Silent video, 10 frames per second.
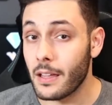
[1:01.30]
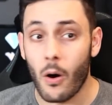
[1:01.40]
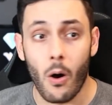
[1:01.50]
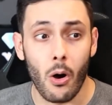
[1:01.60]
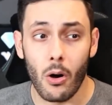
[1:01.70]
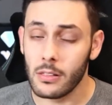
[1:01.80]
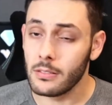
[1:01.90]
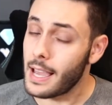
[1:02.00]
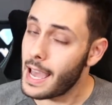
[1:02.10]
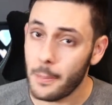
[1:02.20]
All
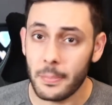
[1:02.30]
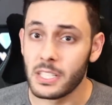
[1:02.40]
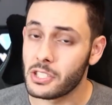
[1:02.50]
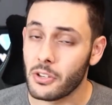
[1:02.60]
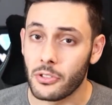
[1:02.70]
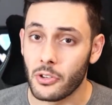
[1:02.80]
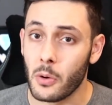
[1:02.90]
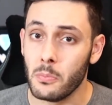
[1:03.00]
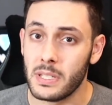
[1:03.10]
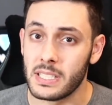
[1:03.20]
happen to start their own
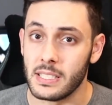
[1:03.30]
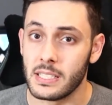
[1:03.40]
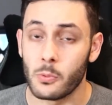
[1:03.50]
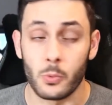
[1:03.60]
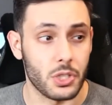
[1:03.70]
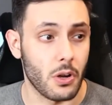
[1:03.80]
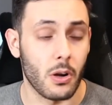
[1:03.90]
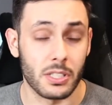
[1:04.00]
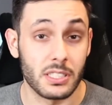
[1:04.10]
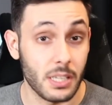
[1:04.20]
business, which are
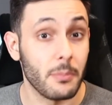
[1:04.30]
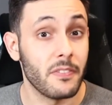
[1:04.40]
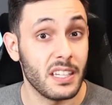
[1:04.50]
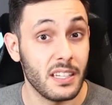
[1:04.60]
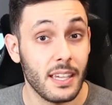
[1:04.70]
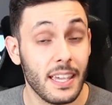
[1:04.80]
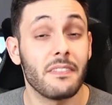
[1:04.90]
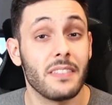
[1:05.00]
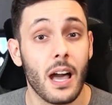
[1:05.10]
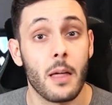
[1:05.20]
some of the, if
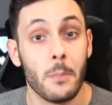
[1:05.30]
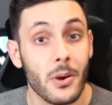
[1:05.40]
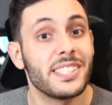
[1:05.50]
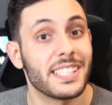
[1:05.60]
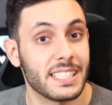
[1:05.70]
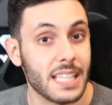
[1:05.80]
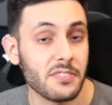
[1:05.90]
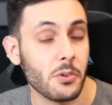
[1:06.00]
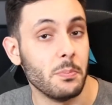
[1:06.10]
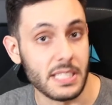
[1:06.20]
not most successful
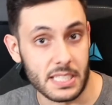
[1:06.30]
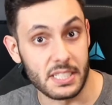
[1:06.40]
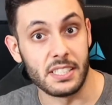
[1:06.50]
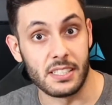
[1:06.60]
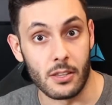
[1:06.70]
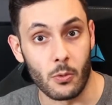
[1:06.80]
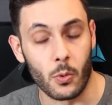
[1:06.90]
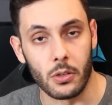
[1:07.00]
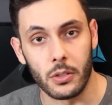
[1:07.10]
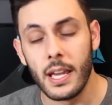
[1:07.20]
businesses in the world.